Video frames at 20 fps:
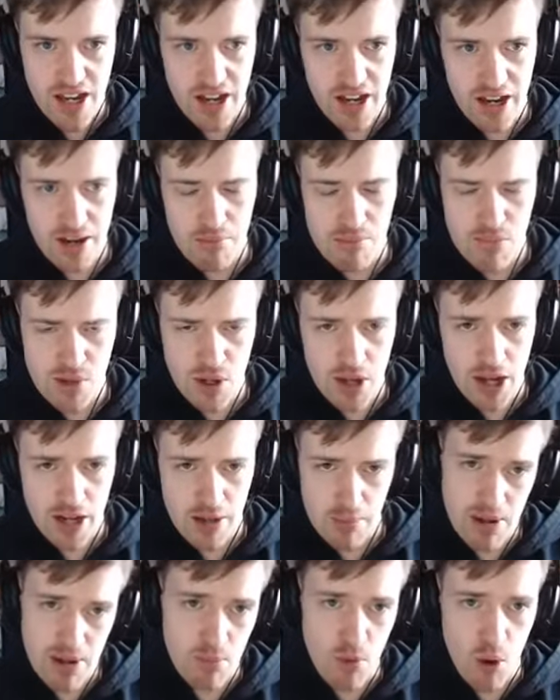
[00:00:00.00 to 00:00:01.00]
Um,
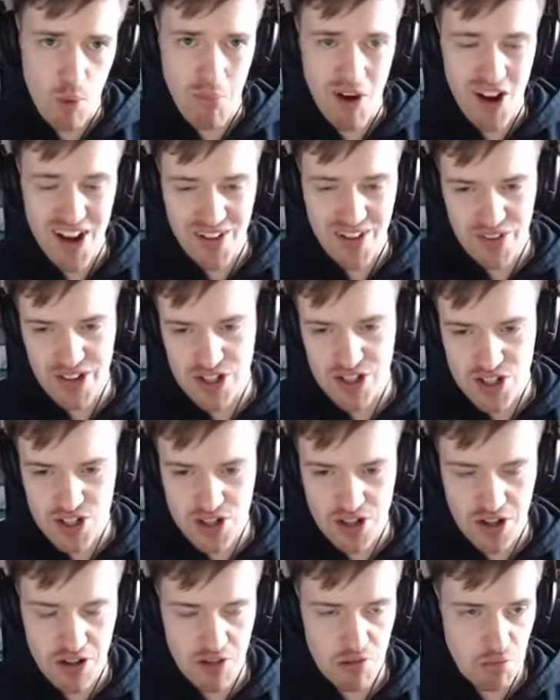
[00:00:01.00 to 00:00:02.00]
and a bit more mileage,
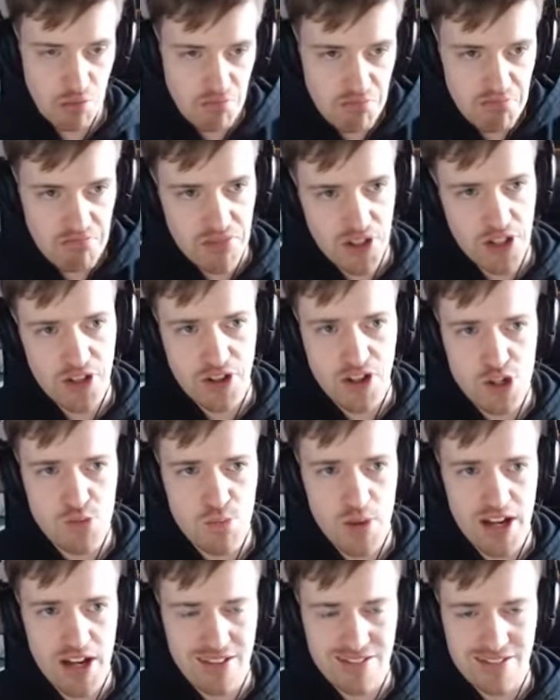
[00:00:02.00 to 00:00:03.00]
so you guys
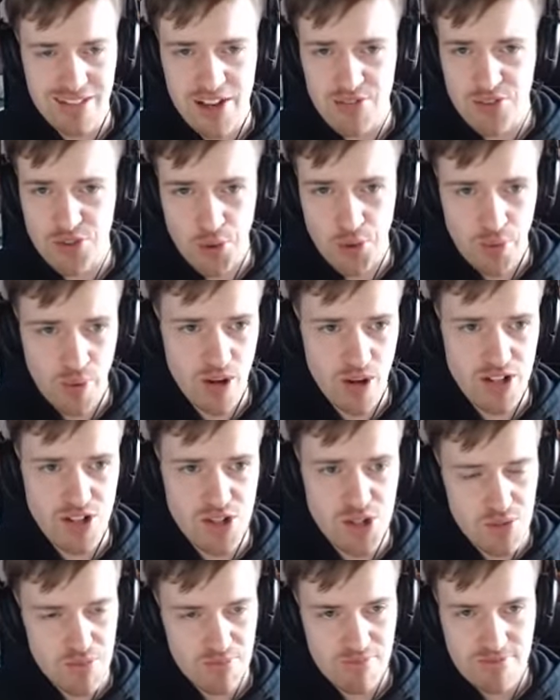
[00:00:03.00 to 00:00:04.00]
pick left or
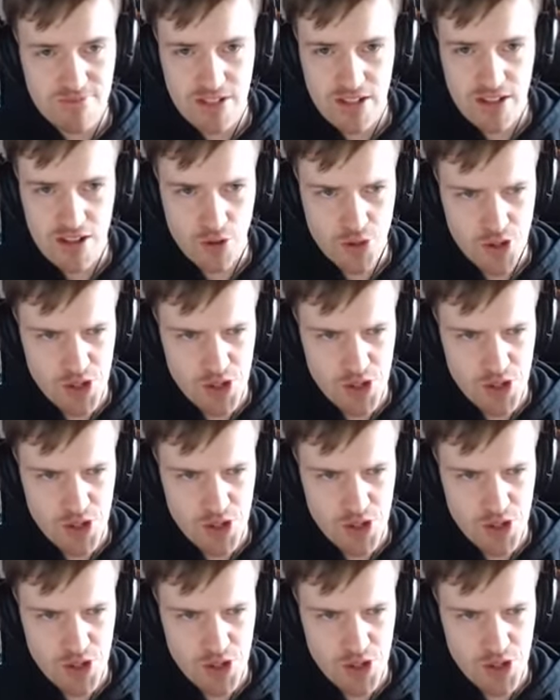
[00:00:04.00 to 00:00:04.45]
right.